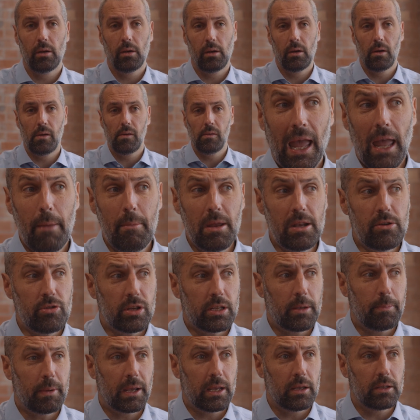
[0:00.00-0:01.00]
I became
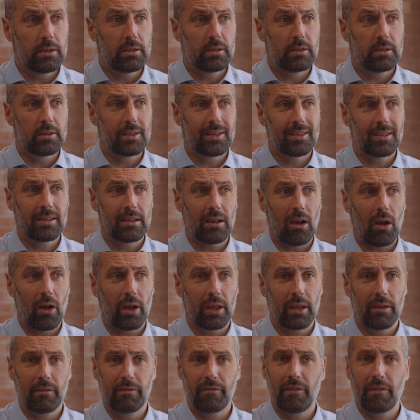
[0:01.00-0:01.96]
interested because I